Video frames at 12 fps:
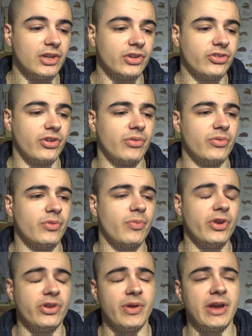So the
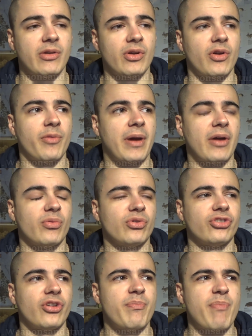one you hear a lot about
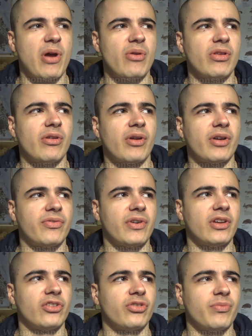was Ebola, I
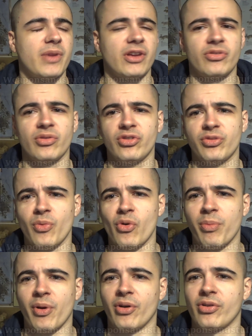think, mixed with
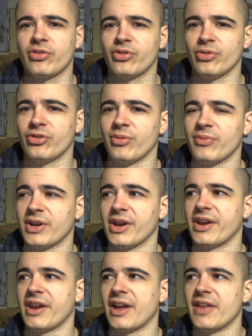smallpox or something
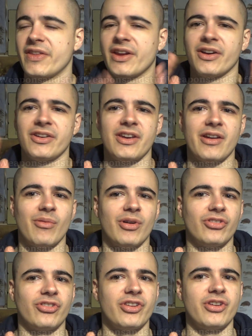like that, and the idea
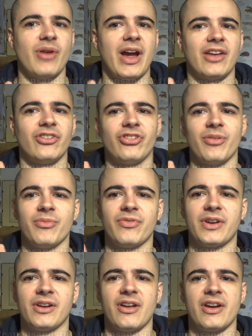was that you had
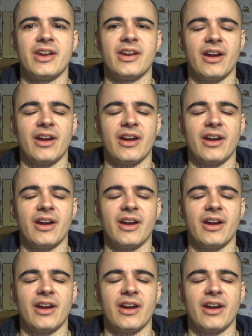something like...